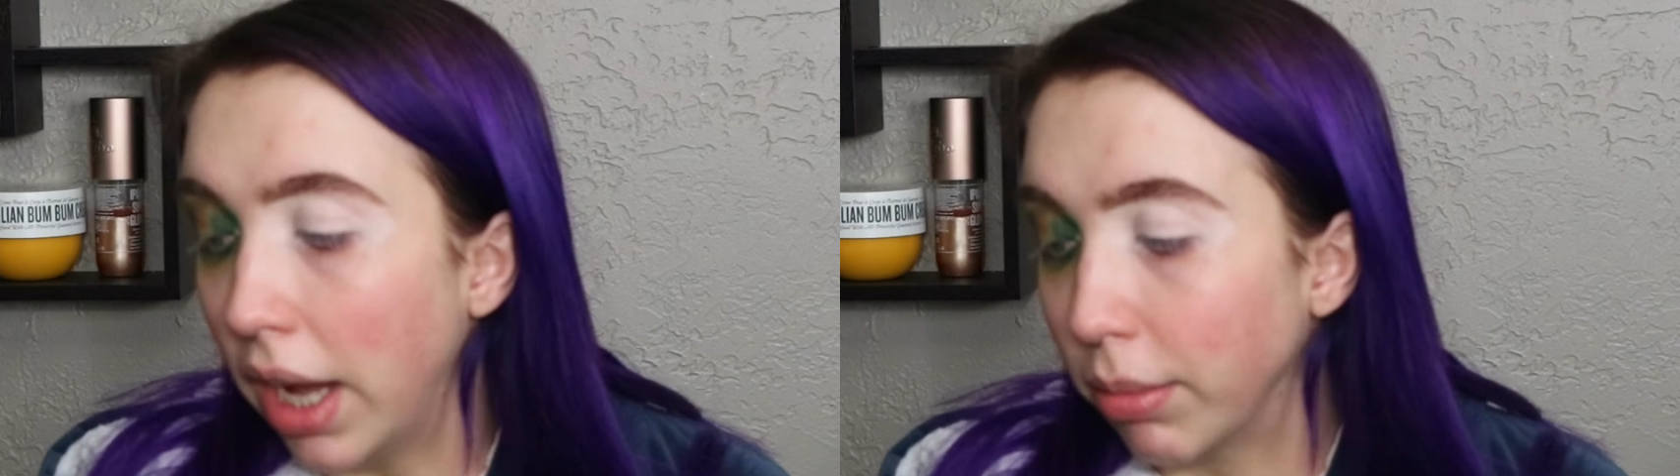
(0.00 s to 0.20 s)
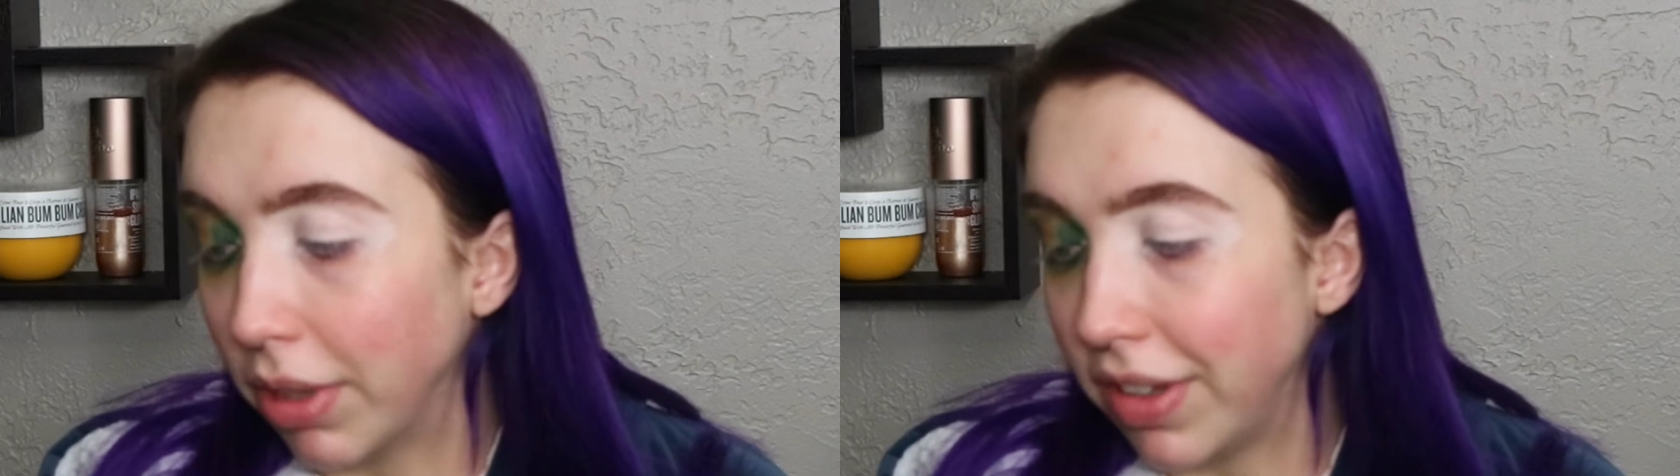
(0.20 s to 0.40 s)

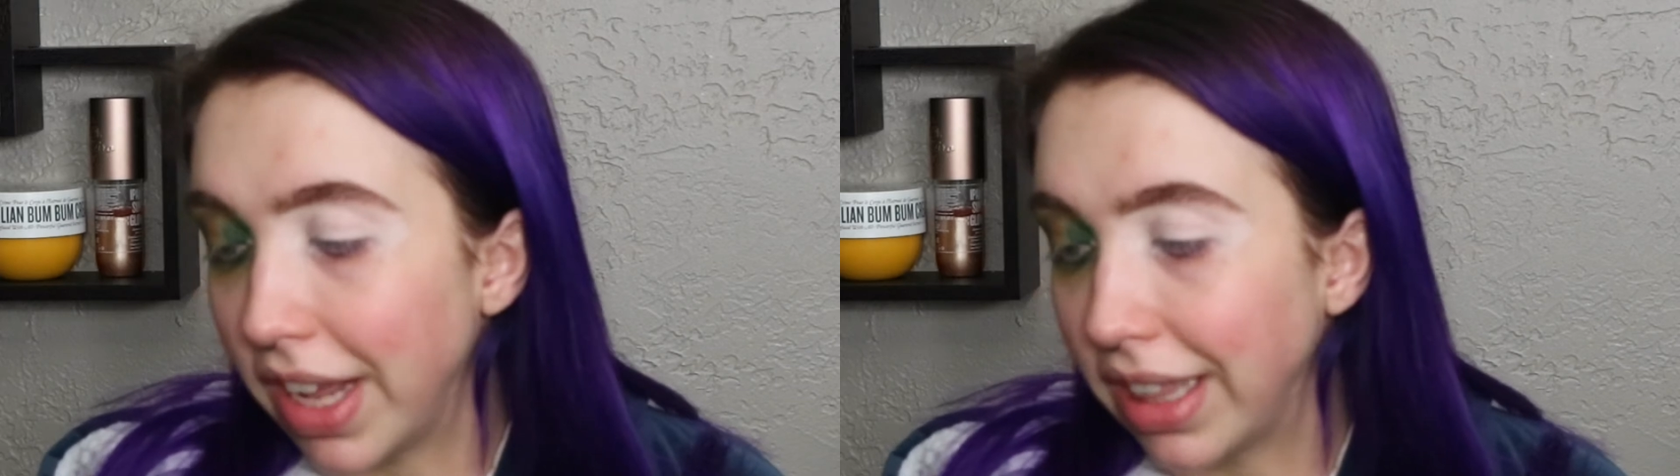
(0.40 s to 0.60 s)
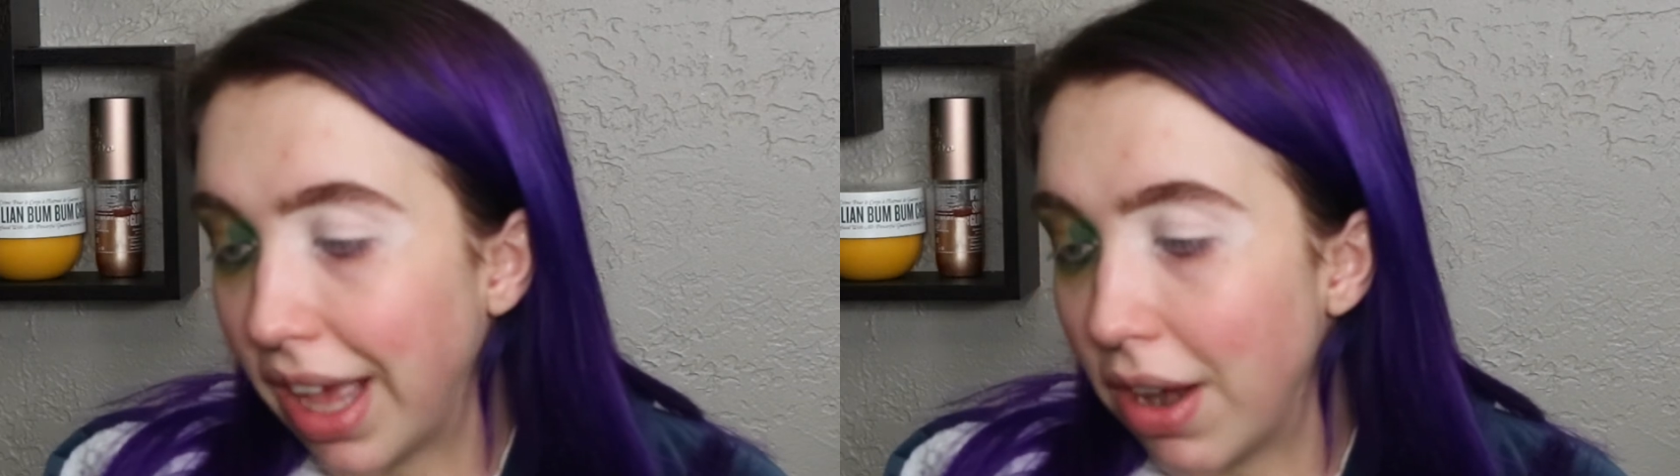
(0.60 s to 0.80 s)
I'm gonna
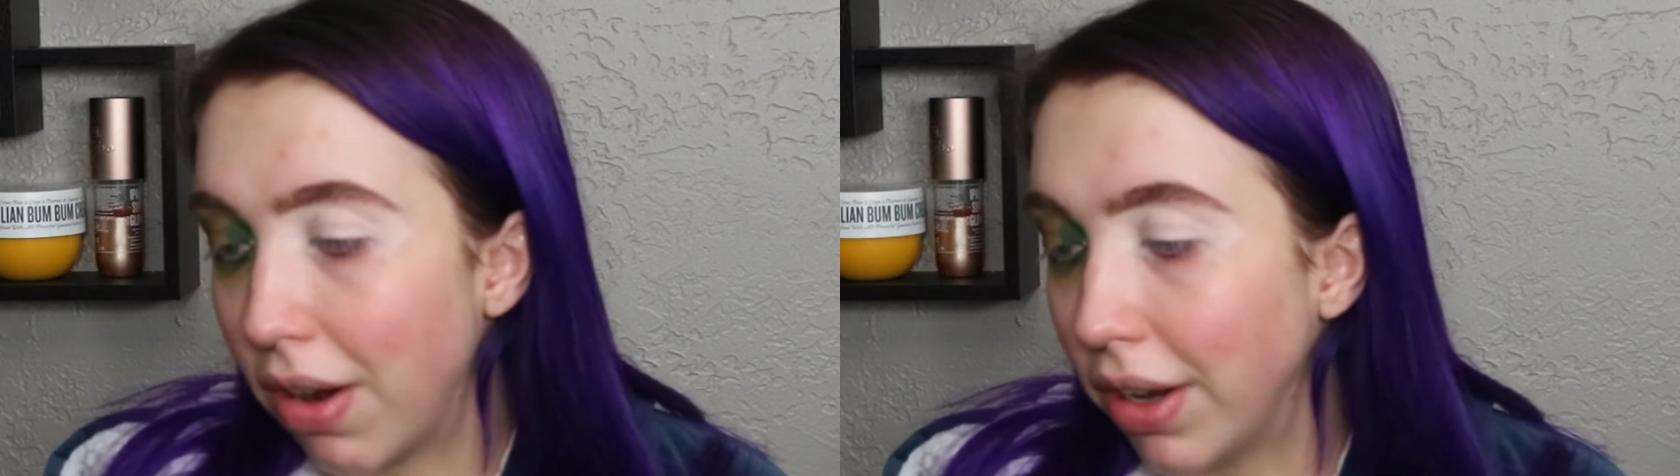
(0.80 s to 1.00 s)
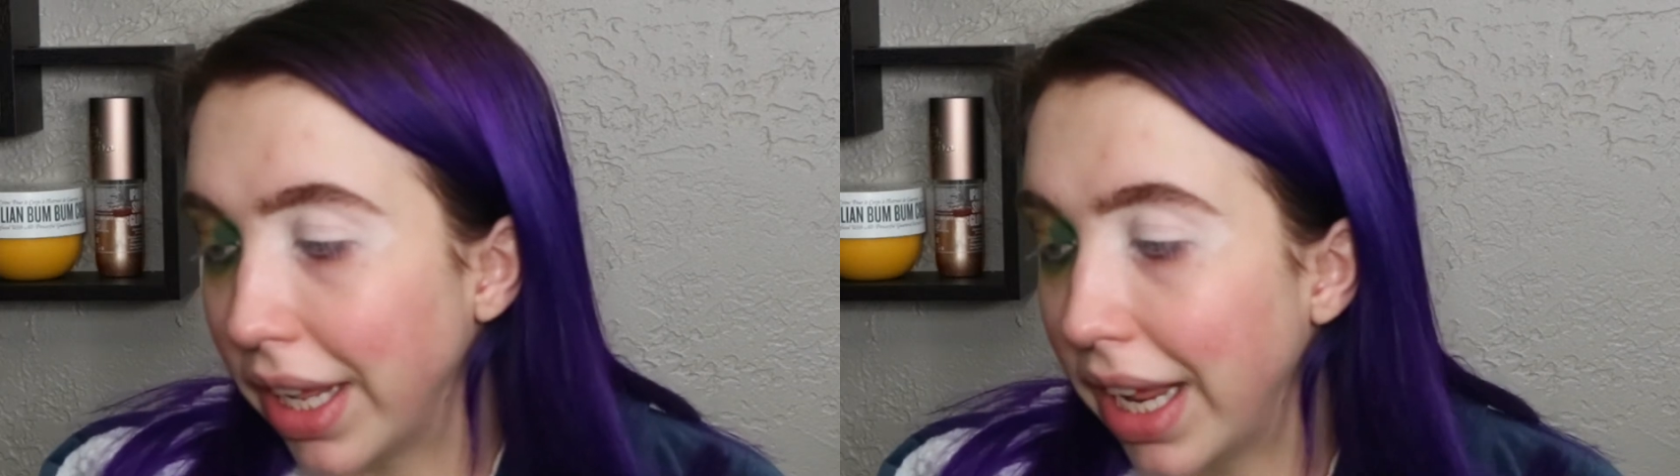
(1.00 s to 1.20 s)
take that
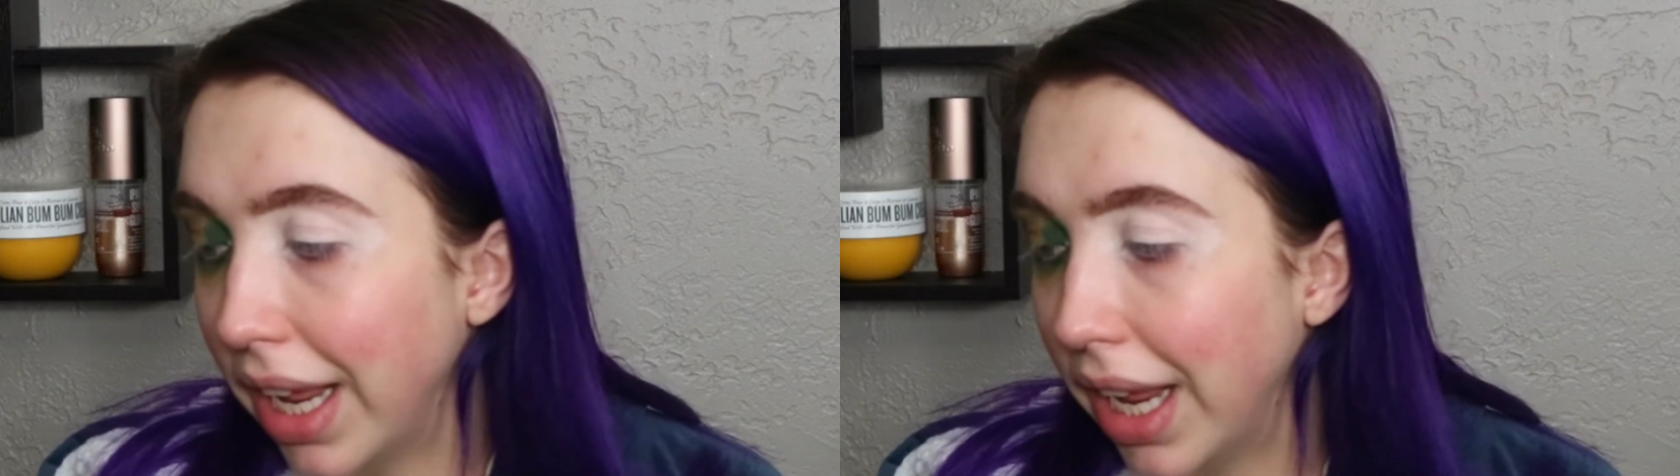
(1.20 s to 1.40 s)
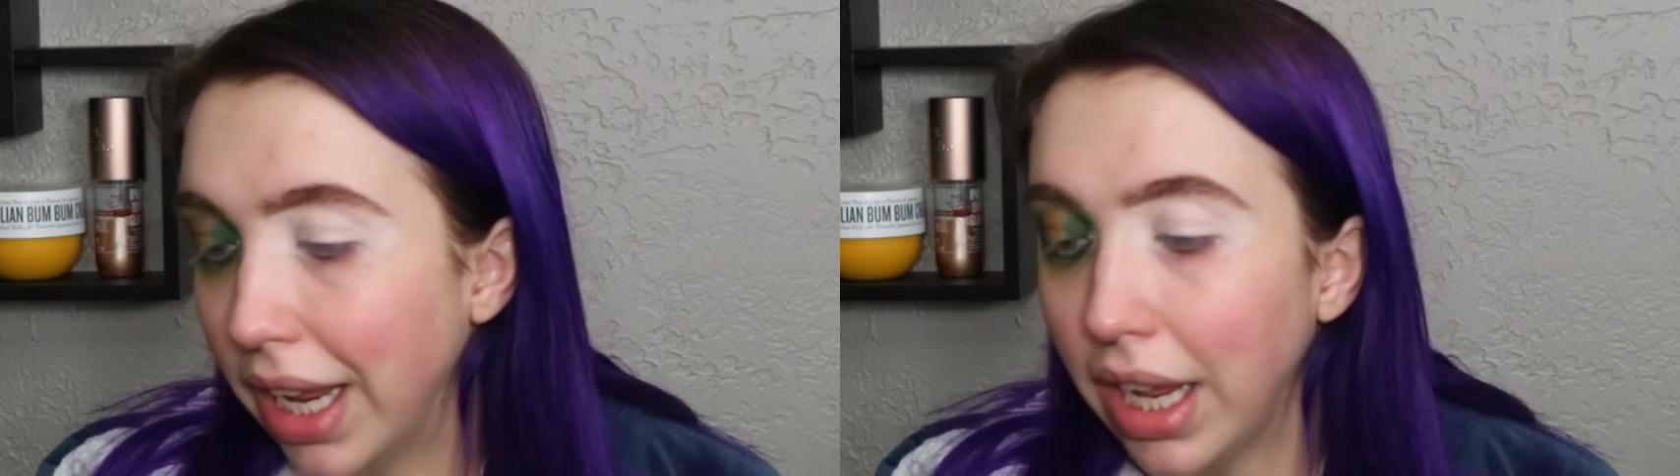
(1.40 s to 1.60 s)
on
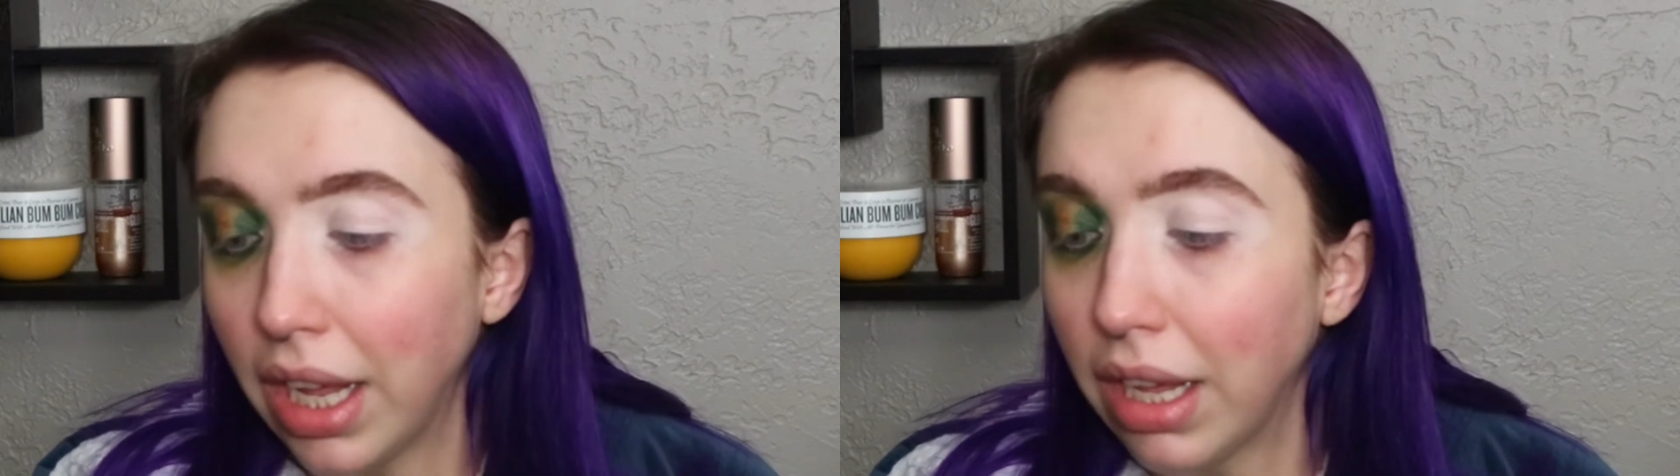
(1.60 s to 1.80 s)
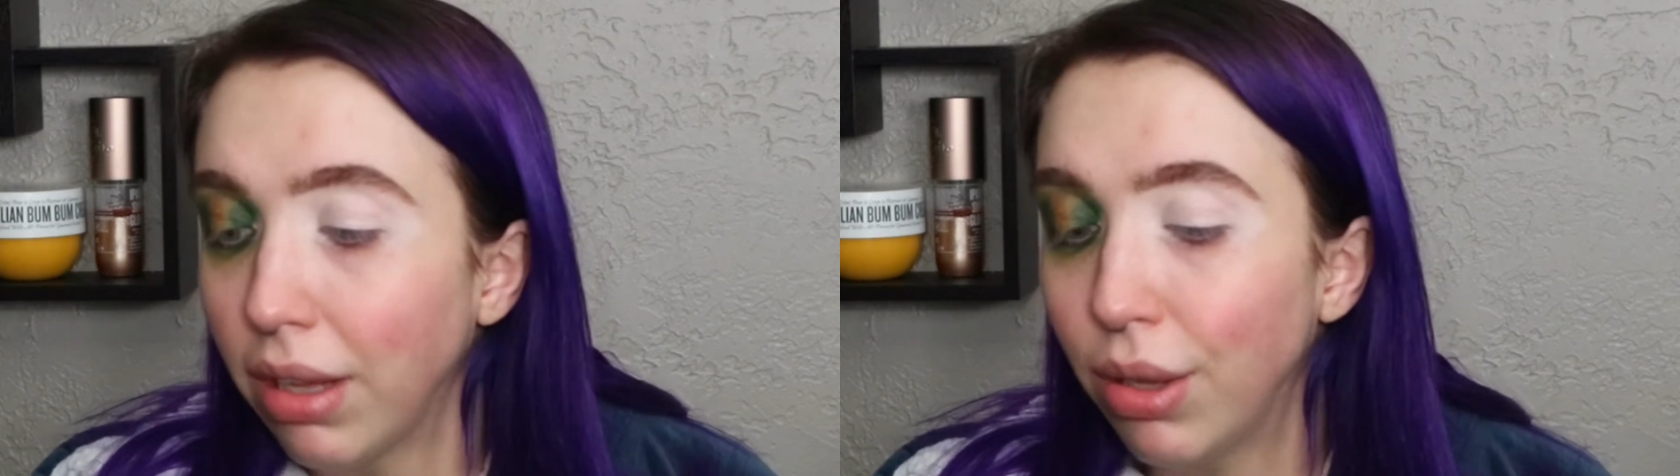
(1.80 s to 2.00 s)

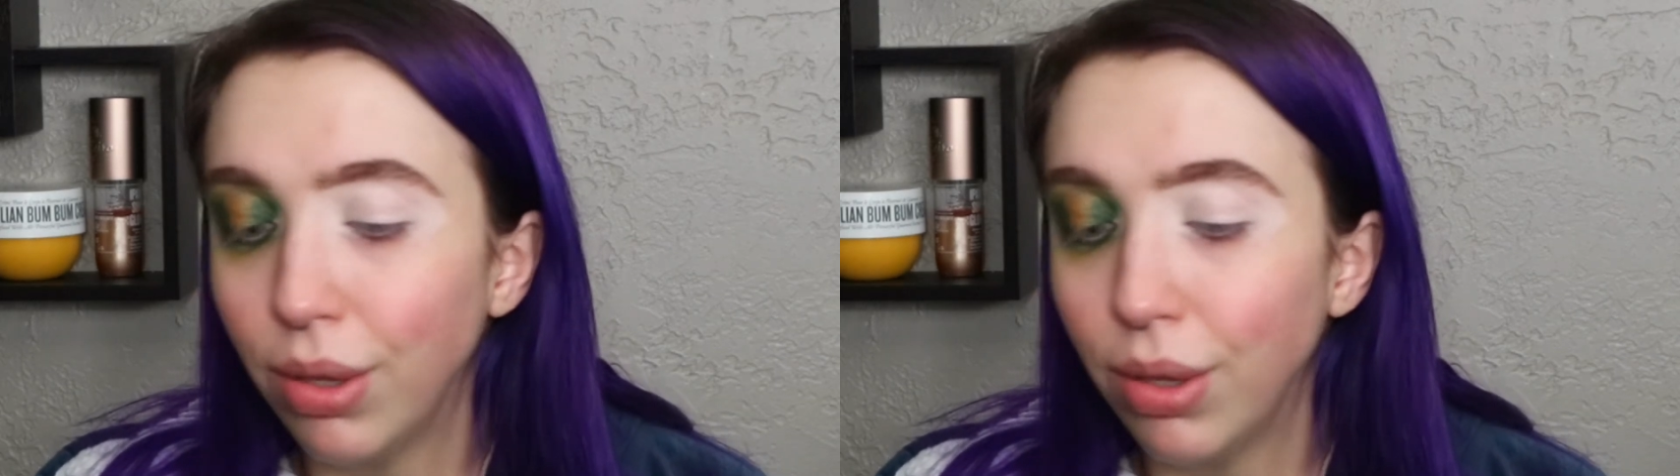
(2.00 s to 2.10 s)
a